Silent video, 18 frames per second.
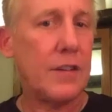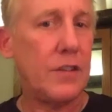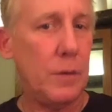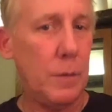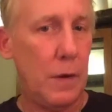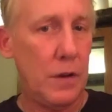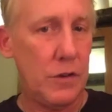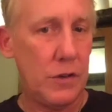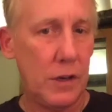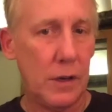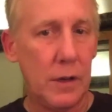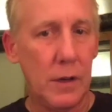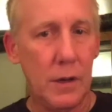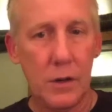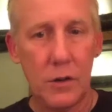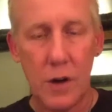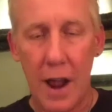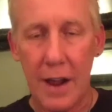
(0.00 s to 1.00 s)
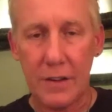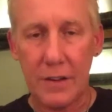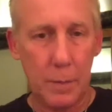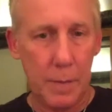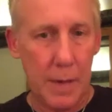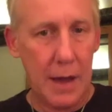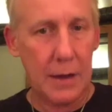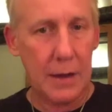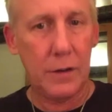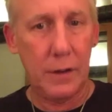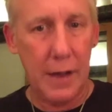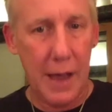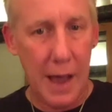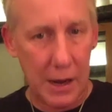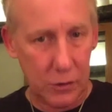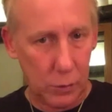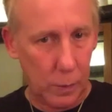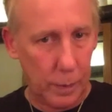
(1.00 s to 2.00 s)
tracks it back
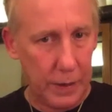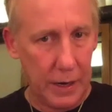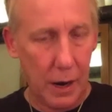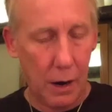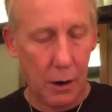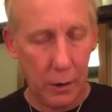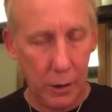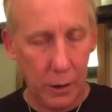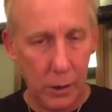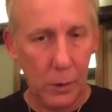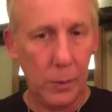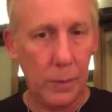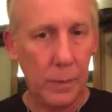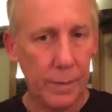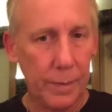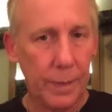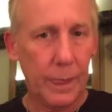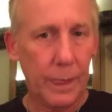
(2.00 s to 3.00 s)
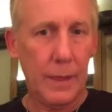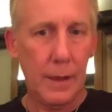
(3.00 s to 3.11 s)
to the actual PRO